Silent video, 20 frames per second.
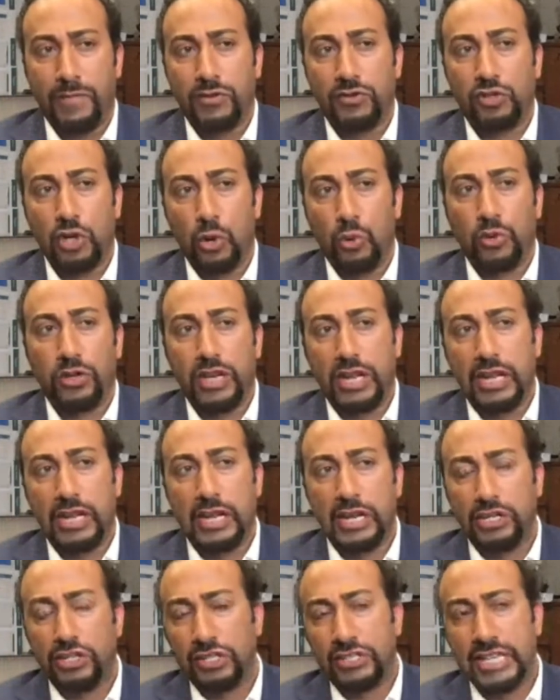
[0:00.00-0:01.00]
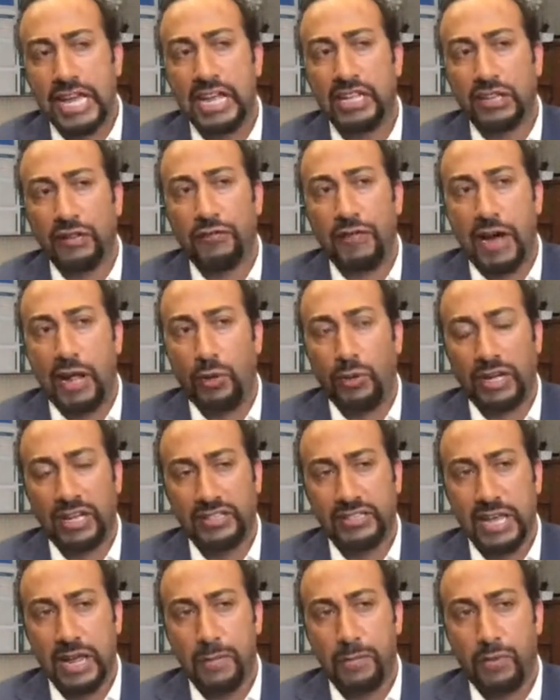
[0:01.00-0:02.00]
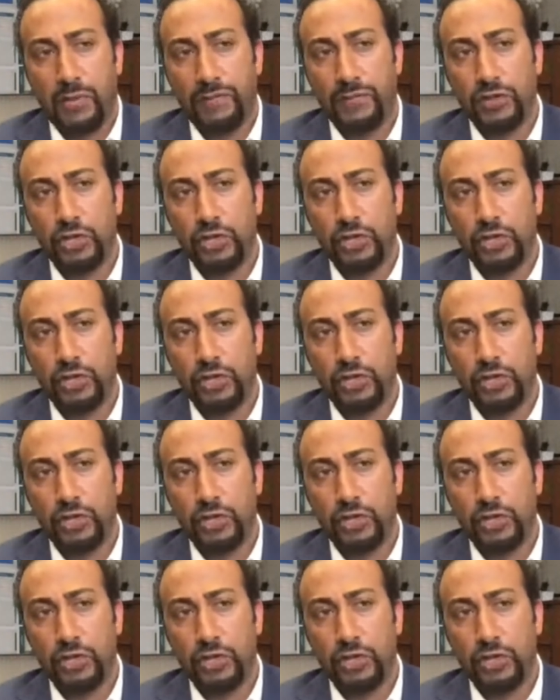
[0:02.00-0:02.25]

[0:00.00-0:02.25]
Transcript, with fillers: So just take the following example.